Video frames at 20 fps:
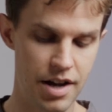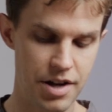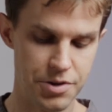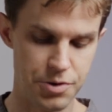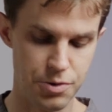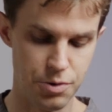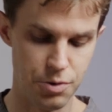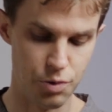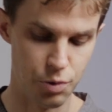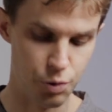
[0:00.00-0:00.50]

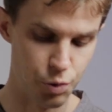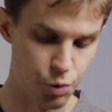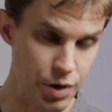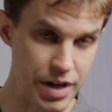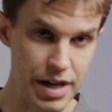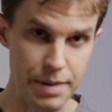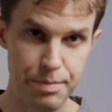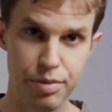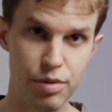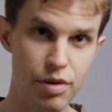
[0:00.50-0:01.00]
to
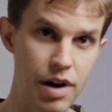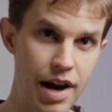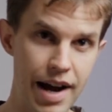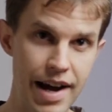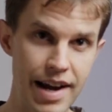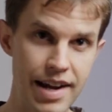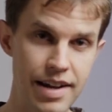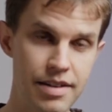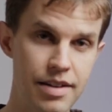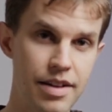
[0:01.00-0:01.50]

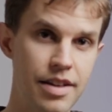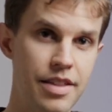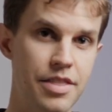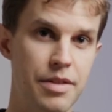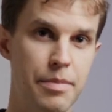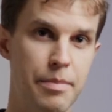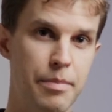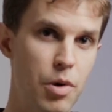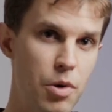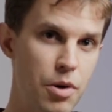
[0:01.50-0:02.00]
re-pry
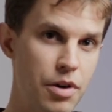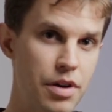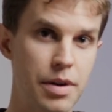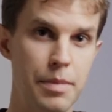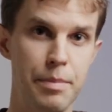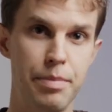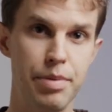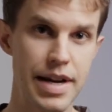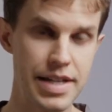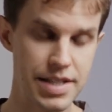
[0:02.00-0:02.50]
the more
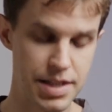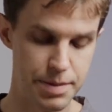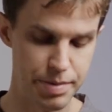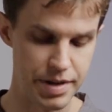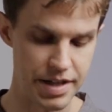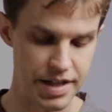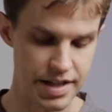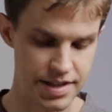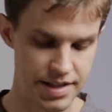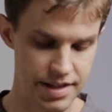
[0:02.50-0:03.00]
compressed
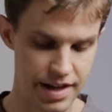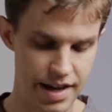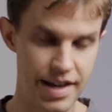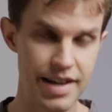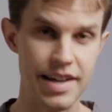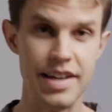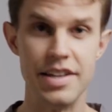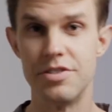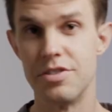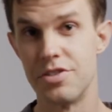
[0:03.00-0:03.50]
piece
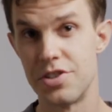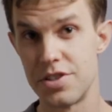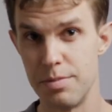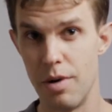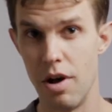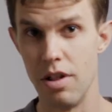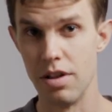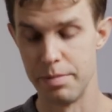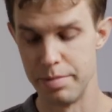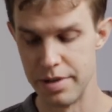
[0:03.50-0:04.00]
into
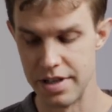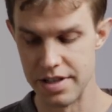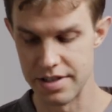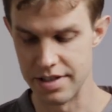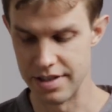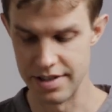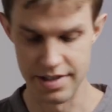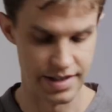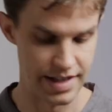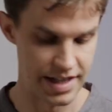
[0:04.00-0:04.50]
smaller
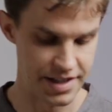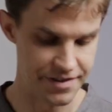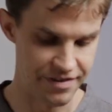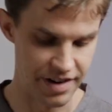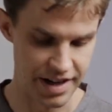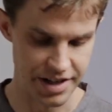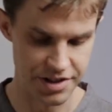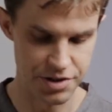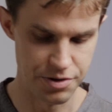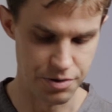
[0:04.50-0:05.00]
pieces, and that's
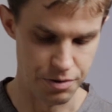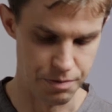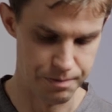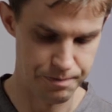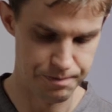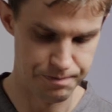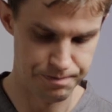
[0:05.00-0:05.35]
fine too.